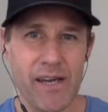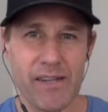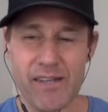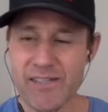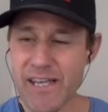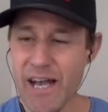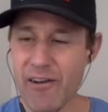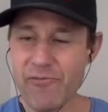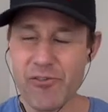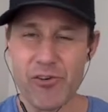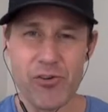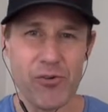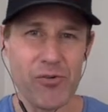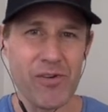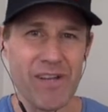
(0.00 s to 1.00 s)
this
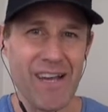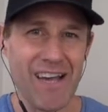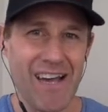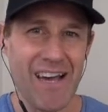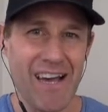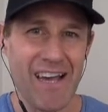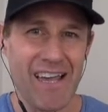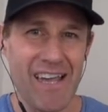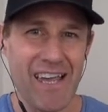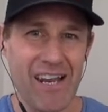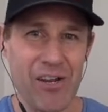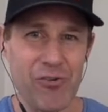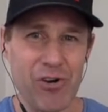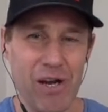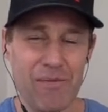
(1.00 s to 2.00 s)
afternoon an
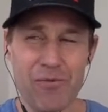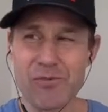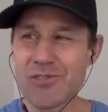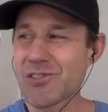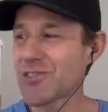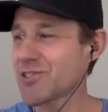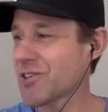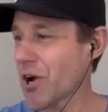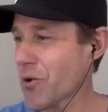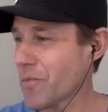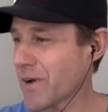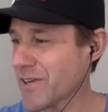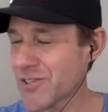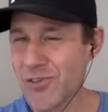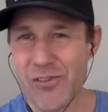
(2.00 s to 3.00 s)
incredible
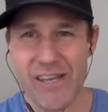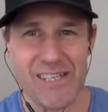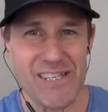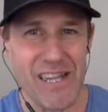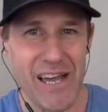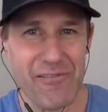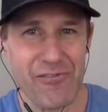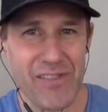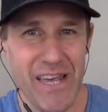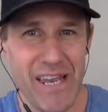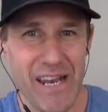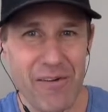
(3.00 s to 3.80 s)
Starbucks, so thanks a lot for that.